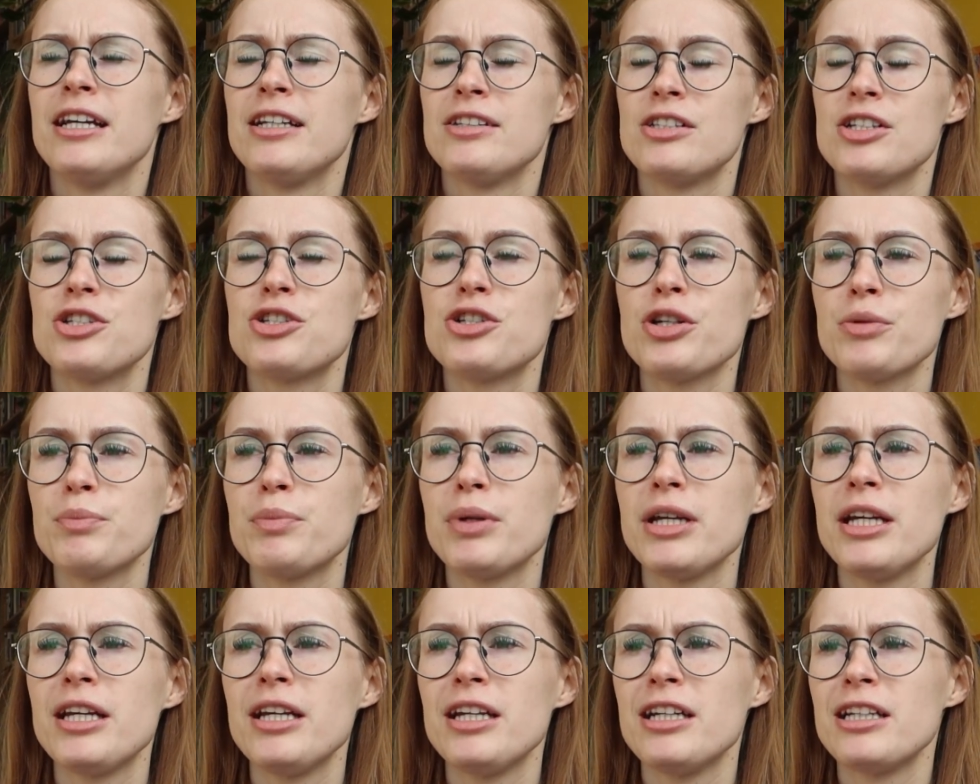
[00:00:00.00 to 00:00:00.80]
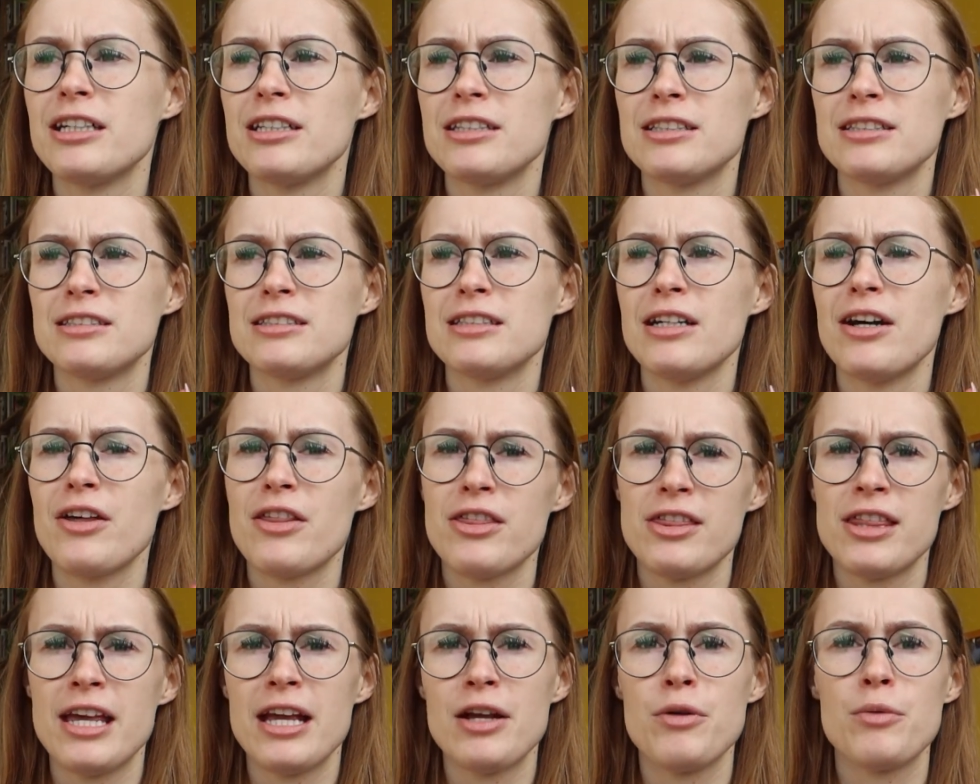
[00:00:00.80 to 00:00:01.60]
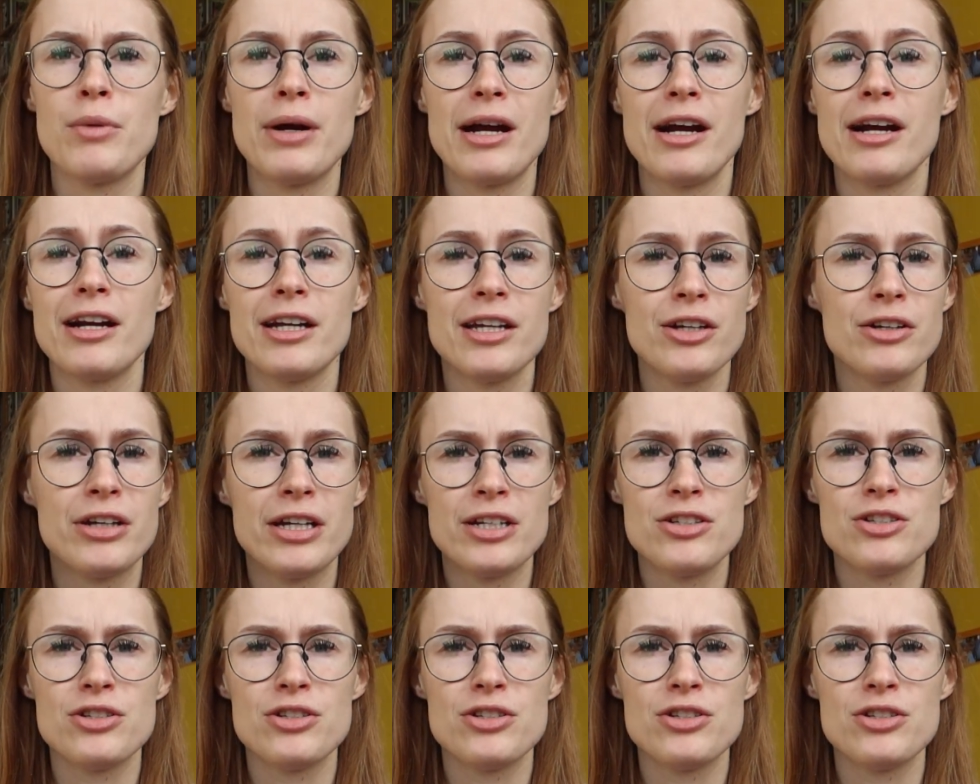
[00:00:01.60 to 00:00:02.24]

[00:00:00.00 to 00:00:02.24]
there should be a thing where you can